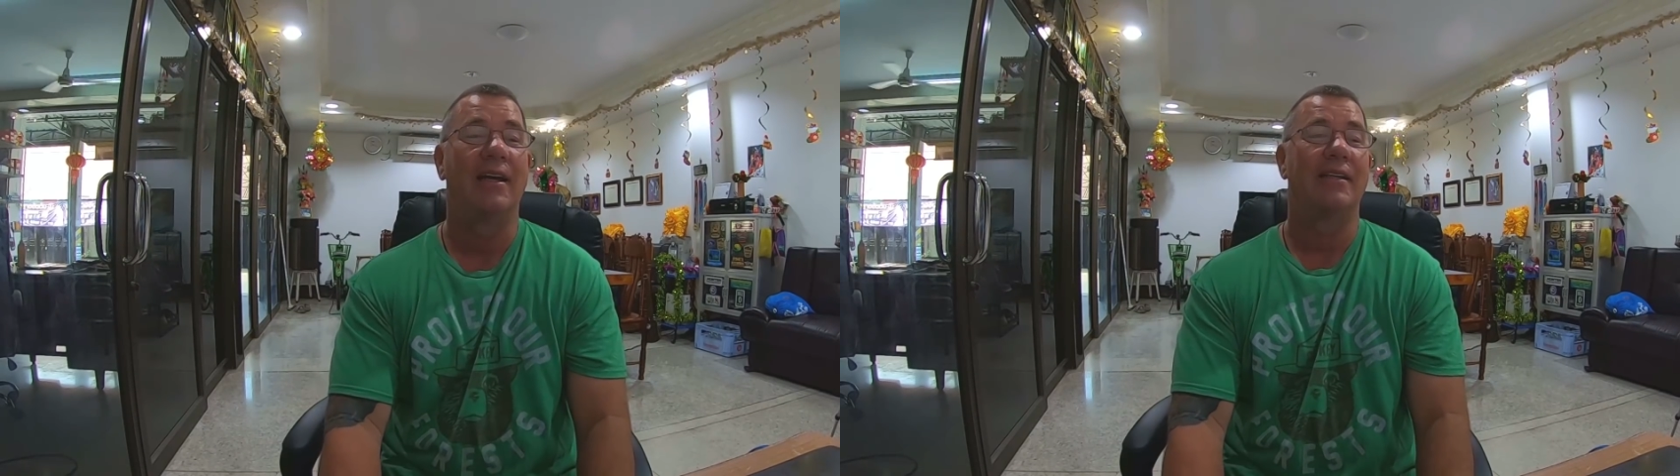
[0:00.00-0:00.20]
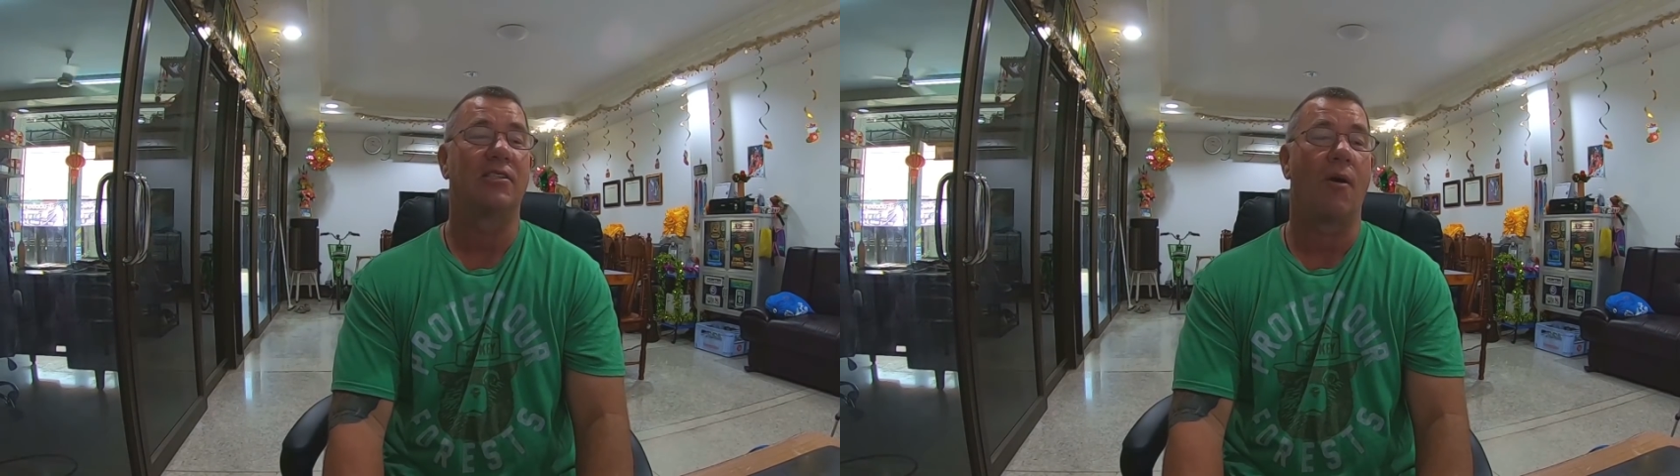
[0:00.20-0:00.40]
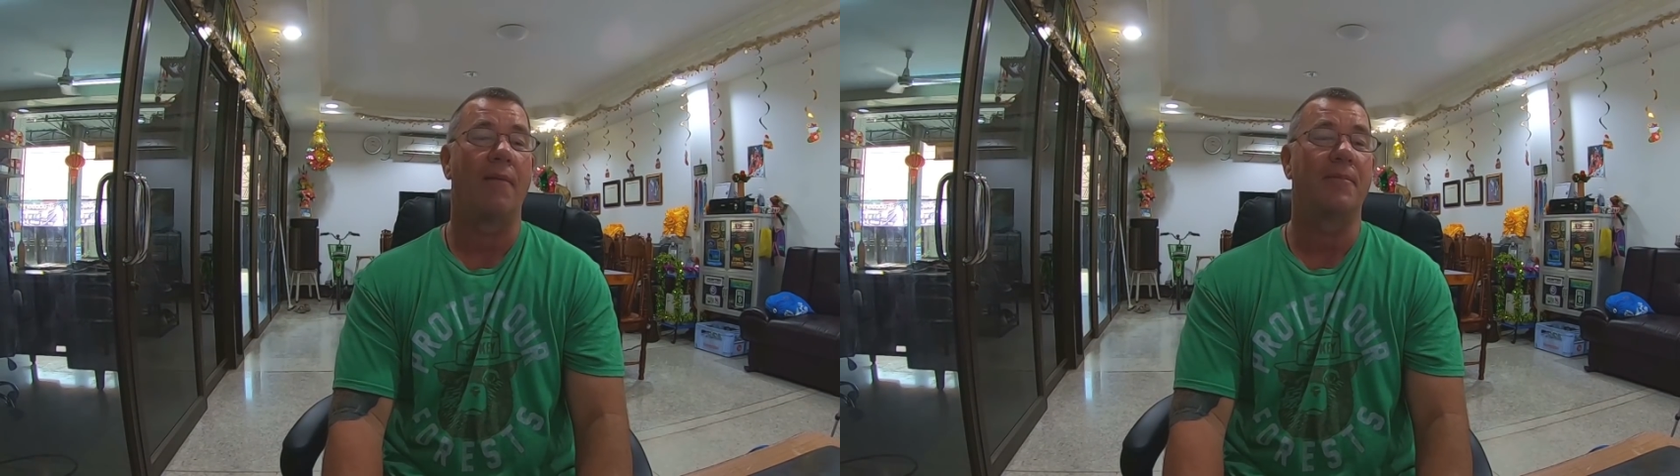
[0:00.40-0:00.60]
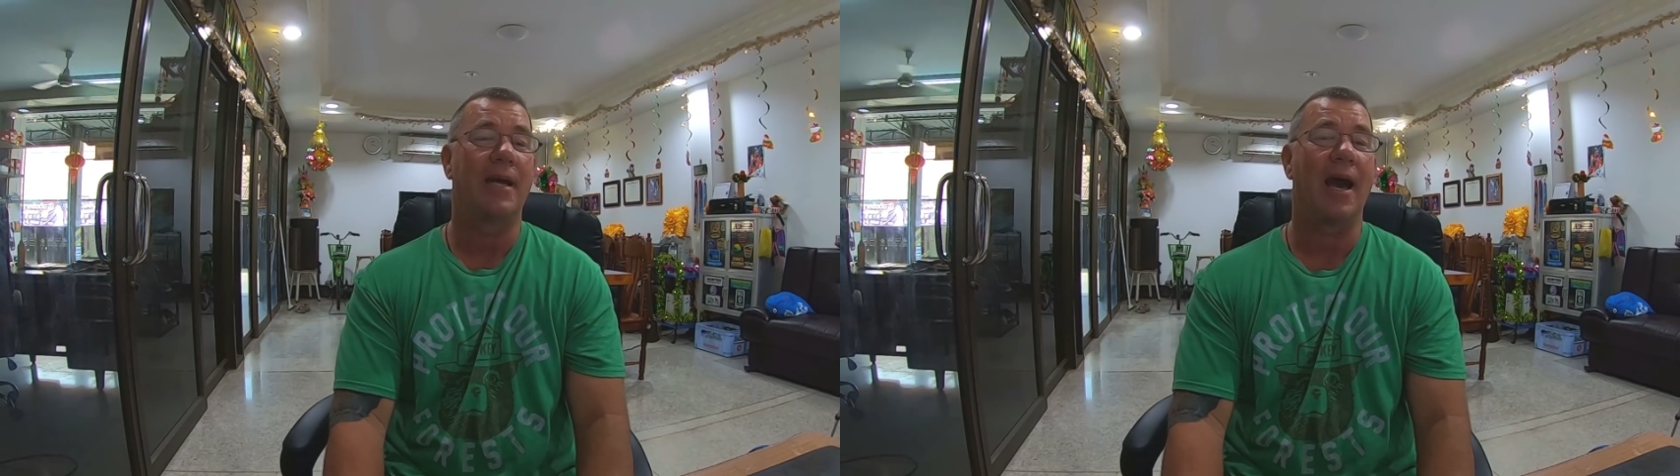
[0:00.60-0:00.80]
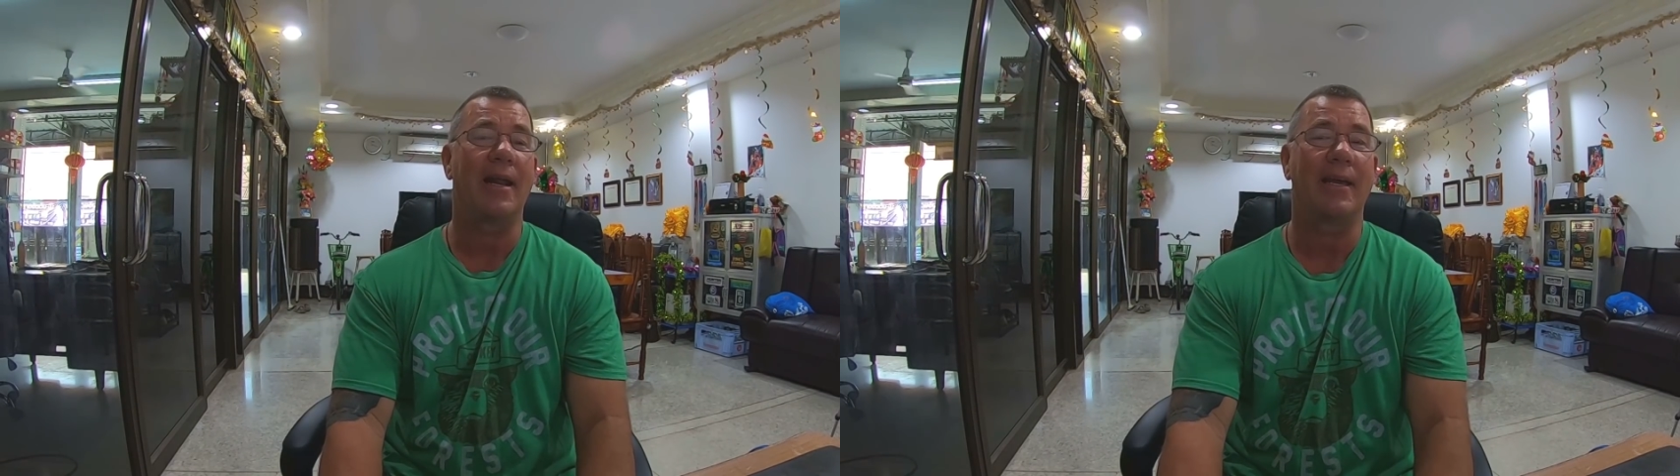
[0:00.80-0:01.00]
so I've
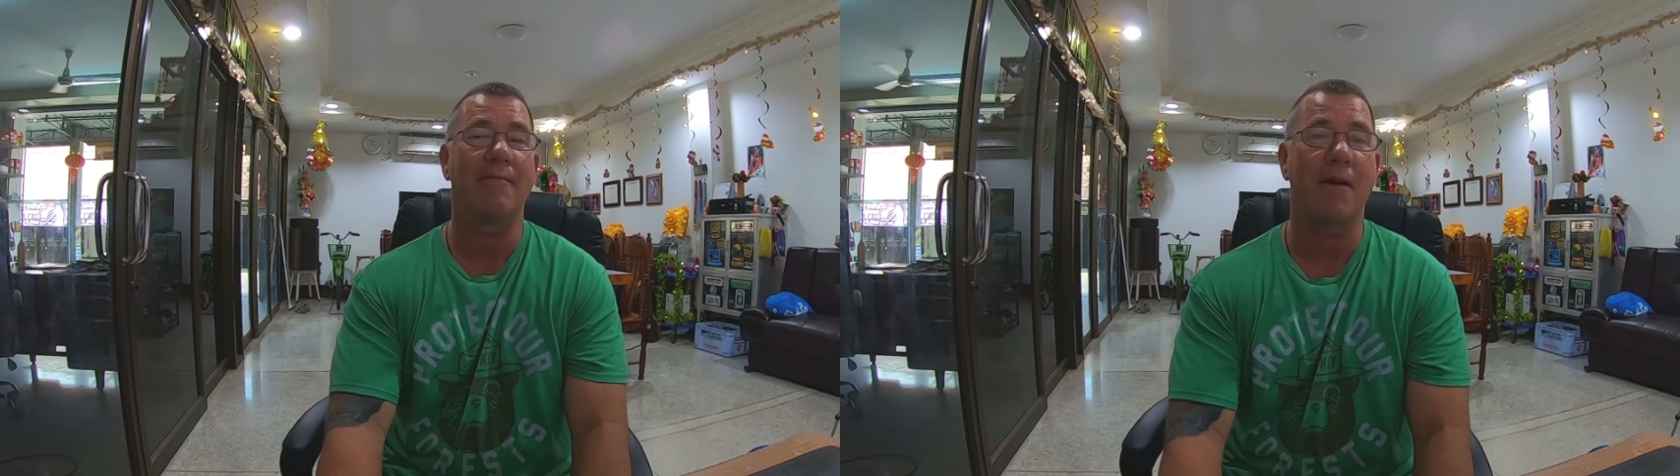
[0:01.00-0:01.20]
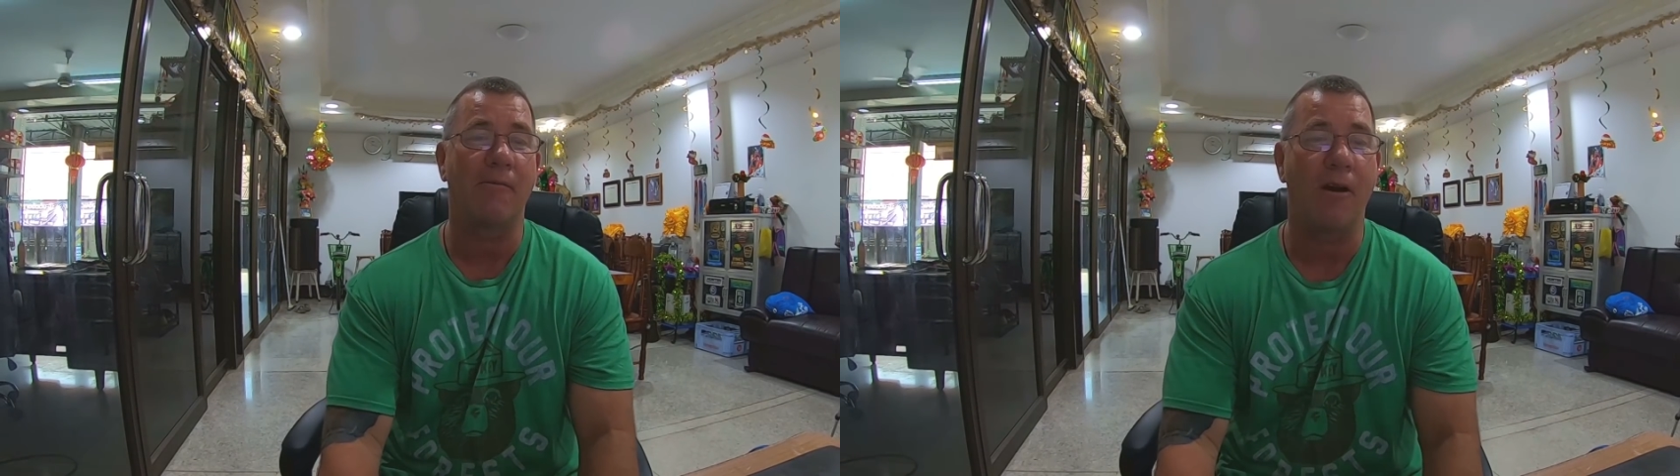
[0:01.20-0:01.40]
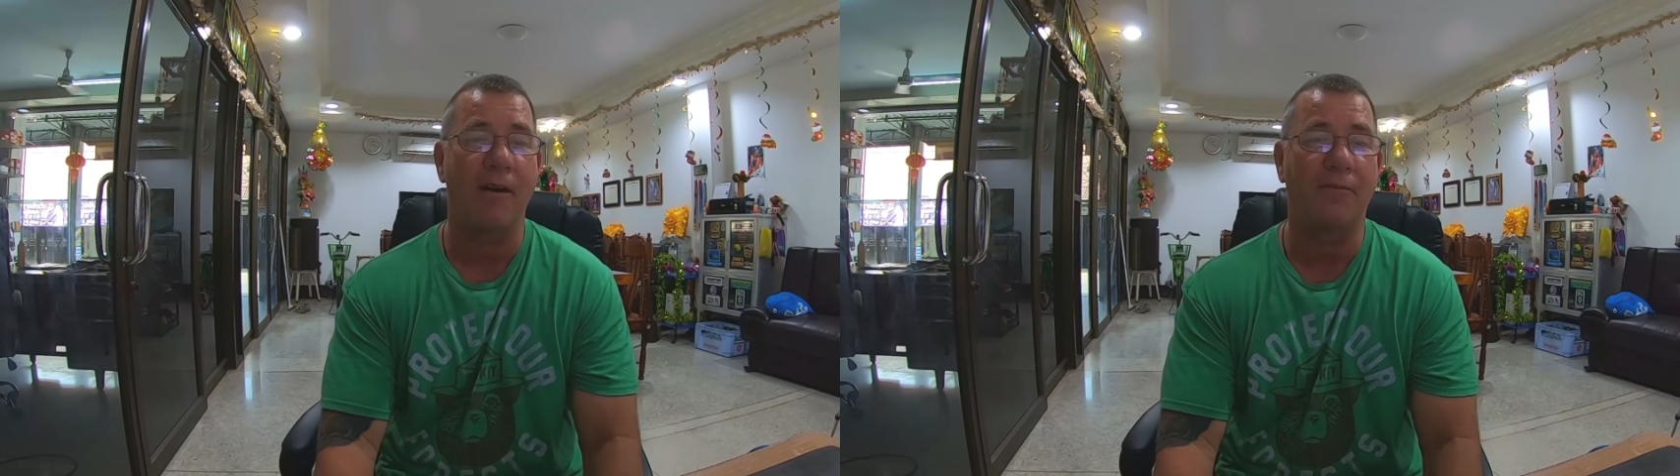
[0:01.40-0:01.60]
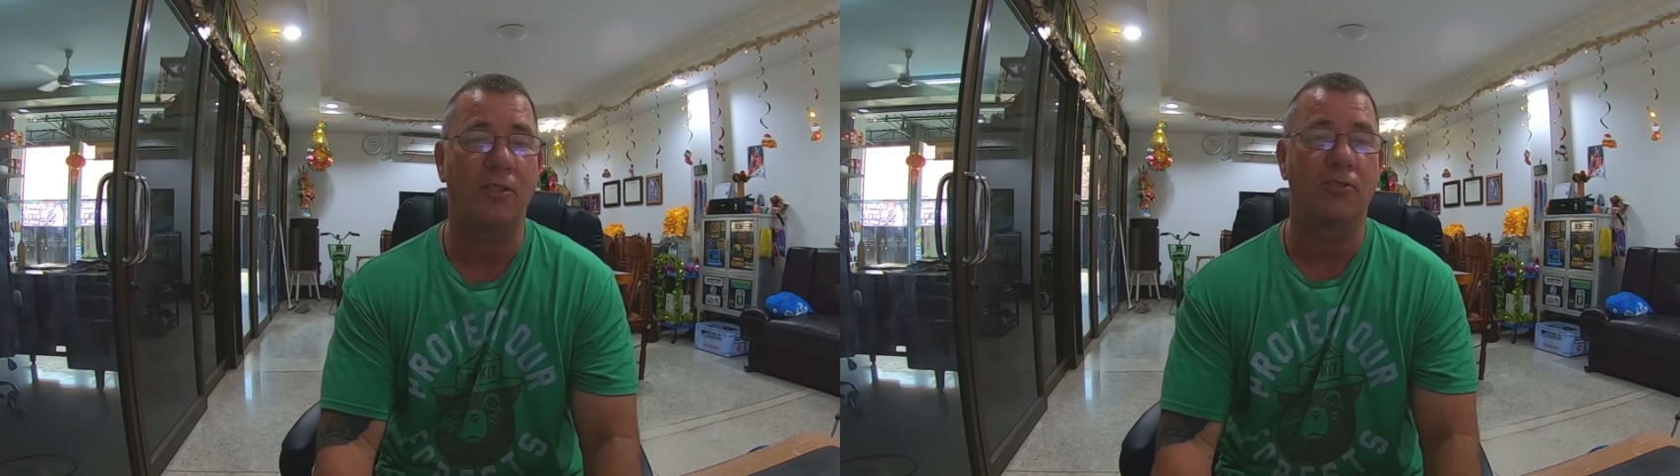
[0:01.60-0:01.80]
got to get my wife to